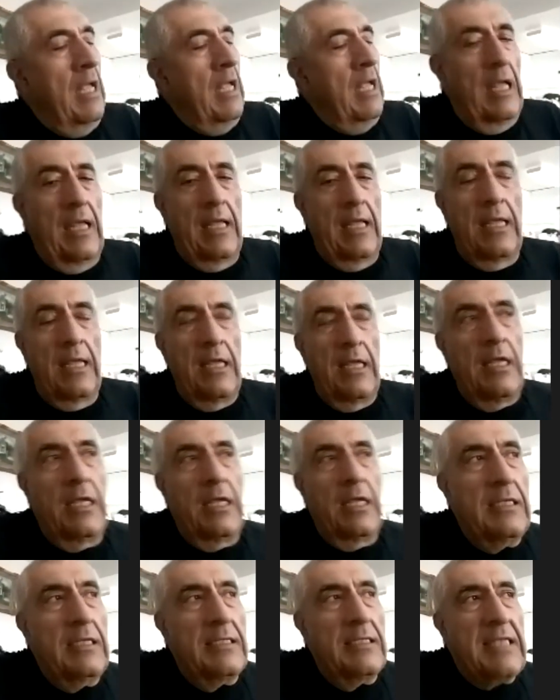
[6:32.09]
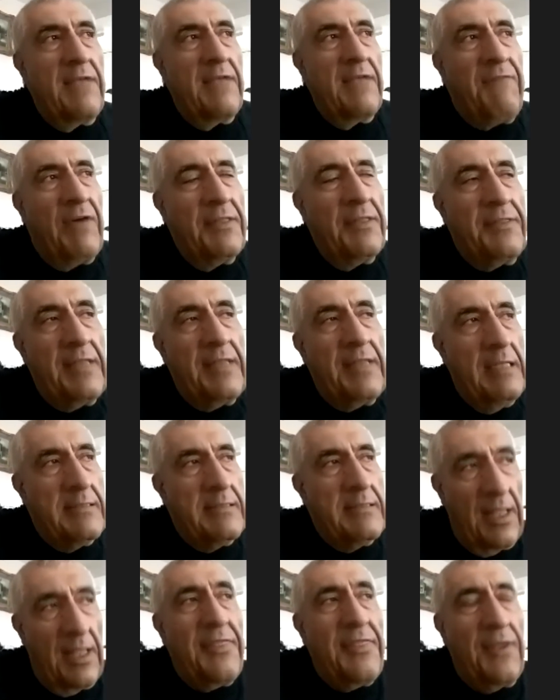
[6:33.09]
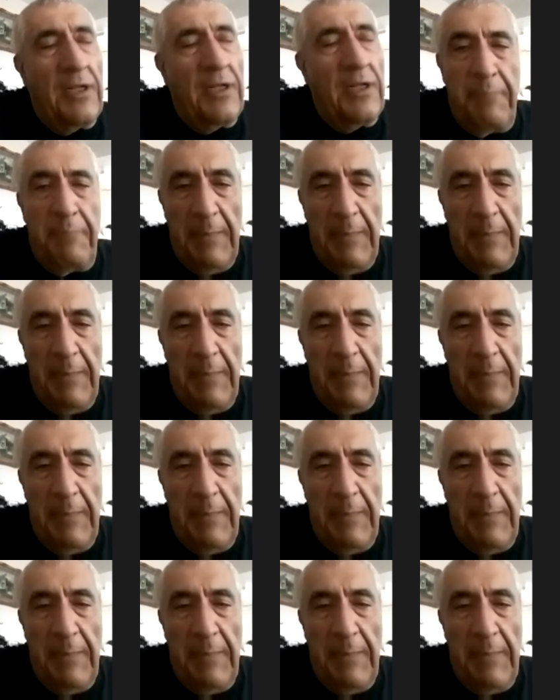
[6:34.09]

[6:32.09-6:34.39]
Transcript: uh, they thought they thought